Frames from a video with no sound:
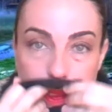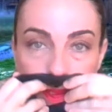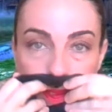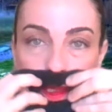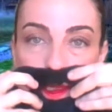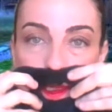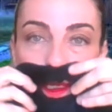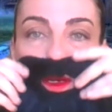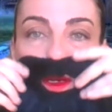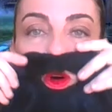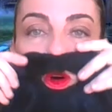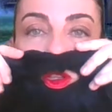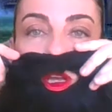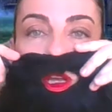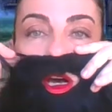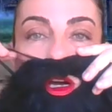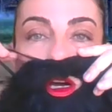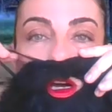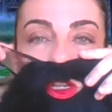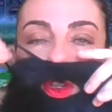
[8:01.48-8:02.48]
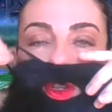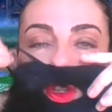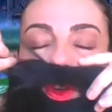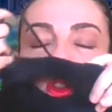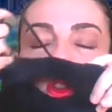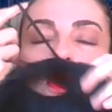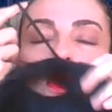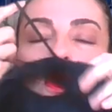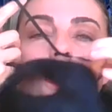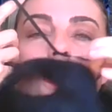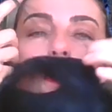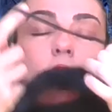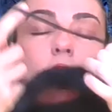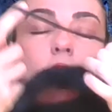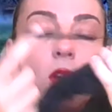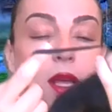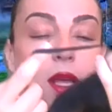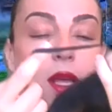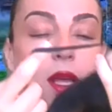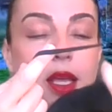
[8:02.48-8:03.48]
and falls in love with
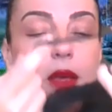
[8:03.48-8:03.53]
her.